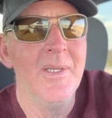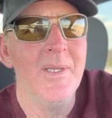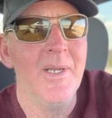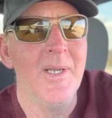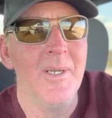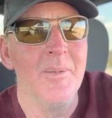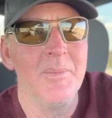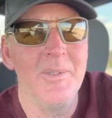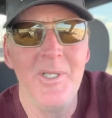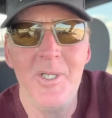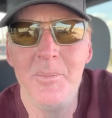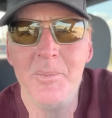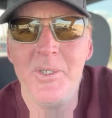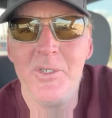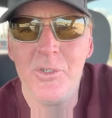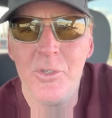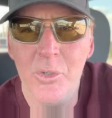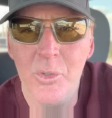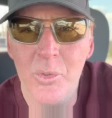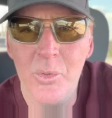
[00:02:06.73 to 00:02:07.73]
A little
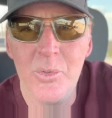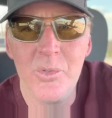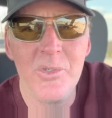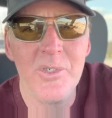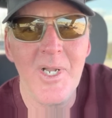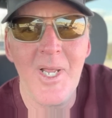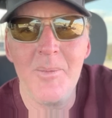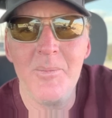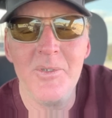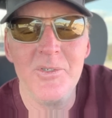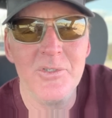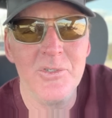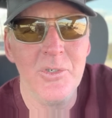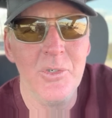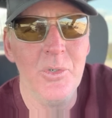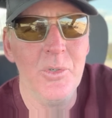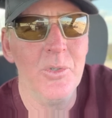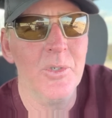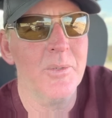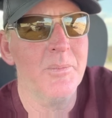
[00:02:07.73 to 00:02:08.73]
bit cooler, not much
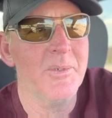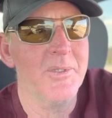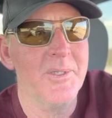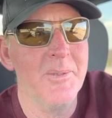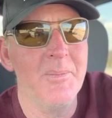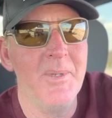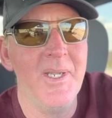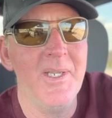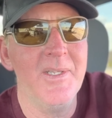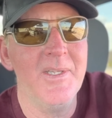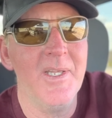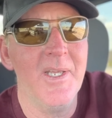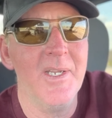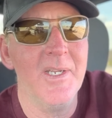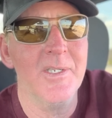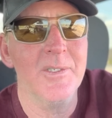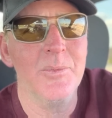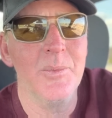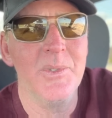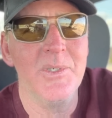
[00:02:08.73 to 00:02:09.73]
cooler, but the main
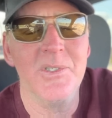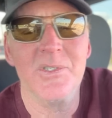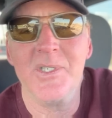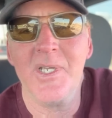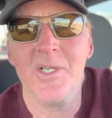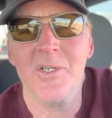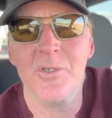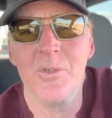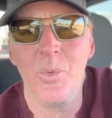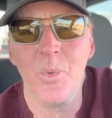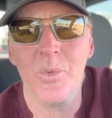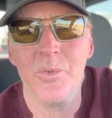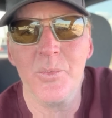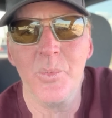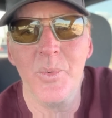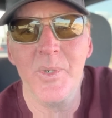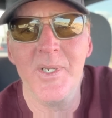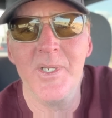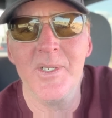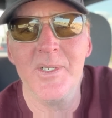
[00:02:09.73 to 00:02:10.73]
thing is we just had a north
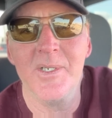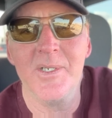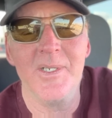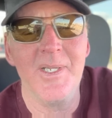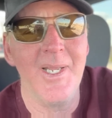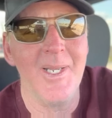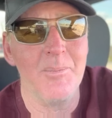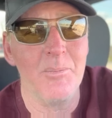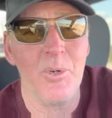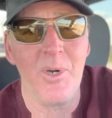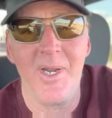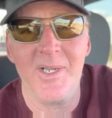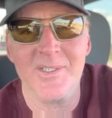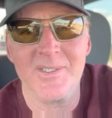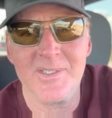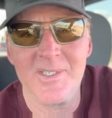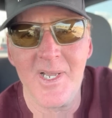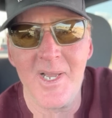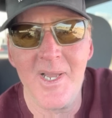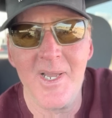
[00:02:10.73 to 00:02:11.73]
wind and bright
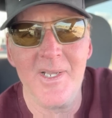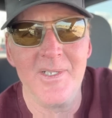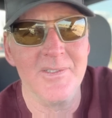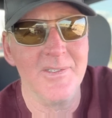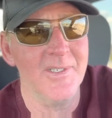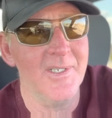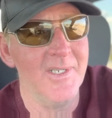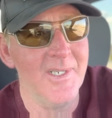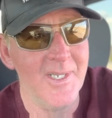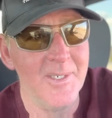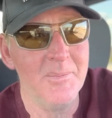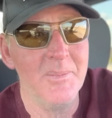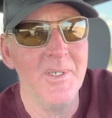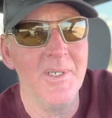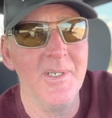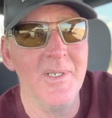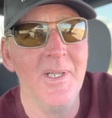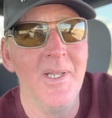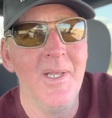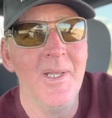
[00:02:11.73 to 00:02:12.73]
skies. And it had
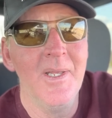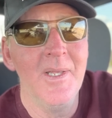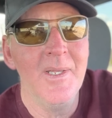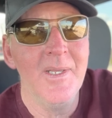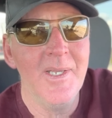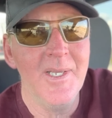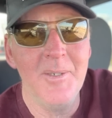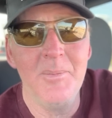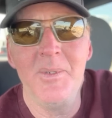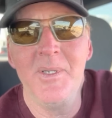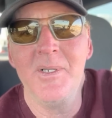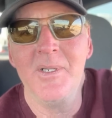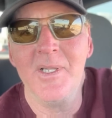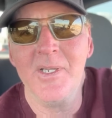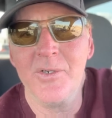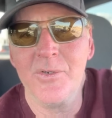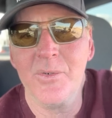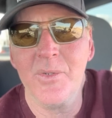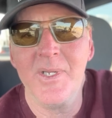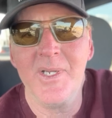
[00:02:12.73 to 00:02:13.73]
been
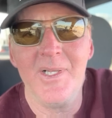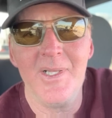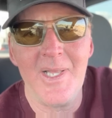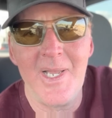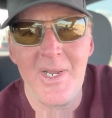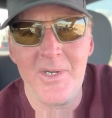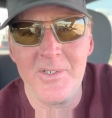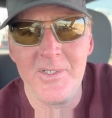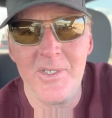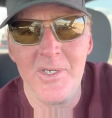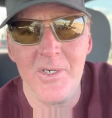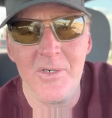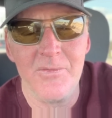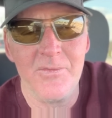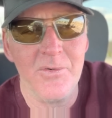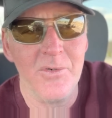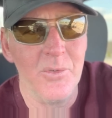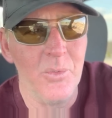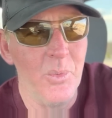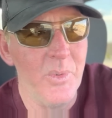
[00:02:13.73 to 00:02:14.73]
literally cloudy here
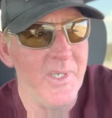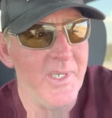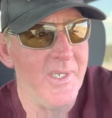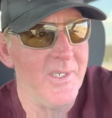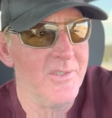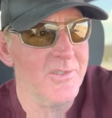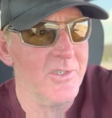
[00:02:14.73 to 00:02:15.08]
for a week.